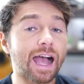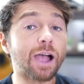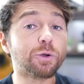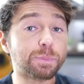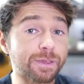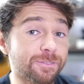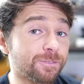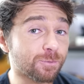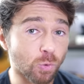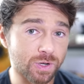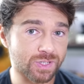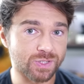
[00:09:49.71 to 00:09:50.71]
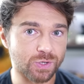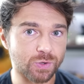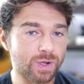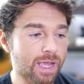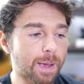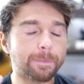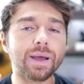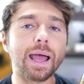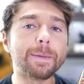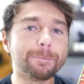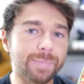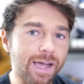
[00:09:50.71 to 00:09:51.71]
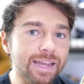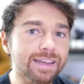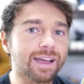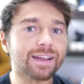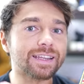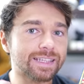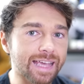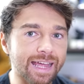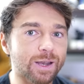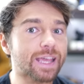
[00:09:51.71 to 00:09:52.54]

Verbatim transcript: I would be forced to, but I might not get